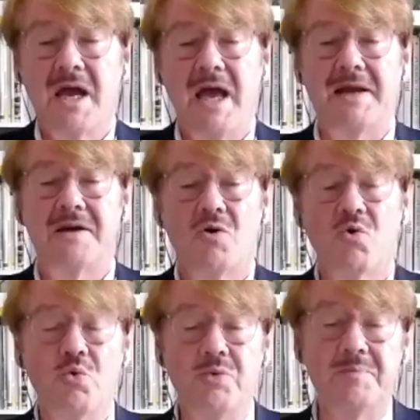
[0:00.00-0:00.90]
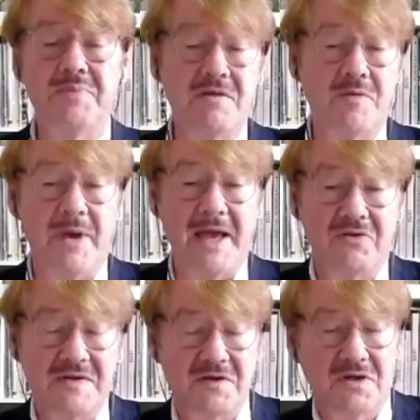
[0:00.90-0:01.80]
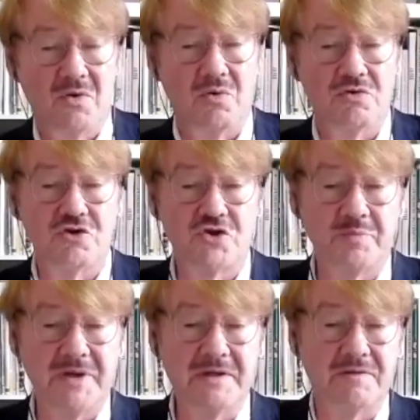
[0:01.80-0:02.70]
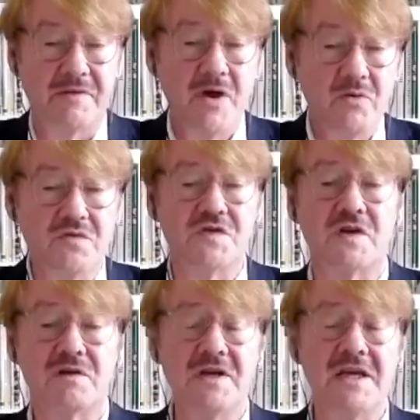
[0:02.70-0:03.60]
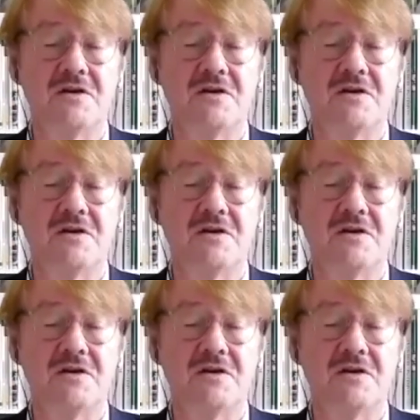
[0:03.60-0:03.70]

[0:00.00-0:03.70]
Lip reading: and who will be the bearers in order to build those legal